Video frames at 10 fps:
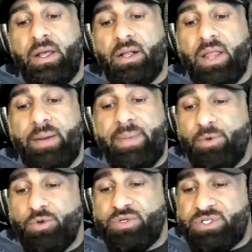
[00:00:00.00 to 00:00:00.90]
A lot of people
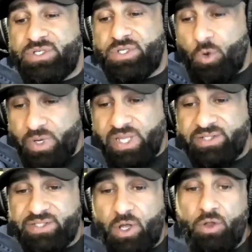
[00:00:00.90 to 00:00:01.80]
who don't eat
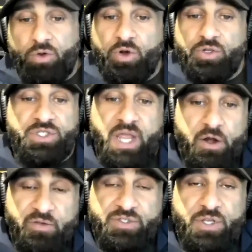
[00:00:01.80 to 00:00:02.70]
salt or are scared
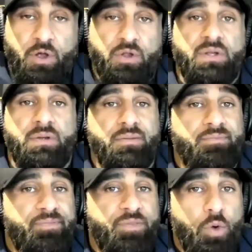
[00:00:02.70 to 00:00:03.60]
of salt
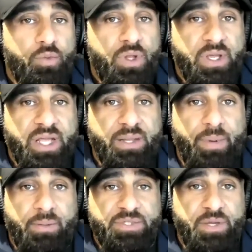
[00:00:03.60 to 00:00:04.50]
don't really get the
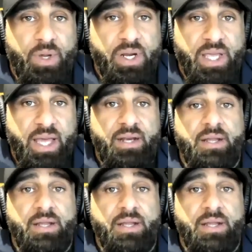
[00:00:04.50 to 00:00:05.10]
pumps they want to get.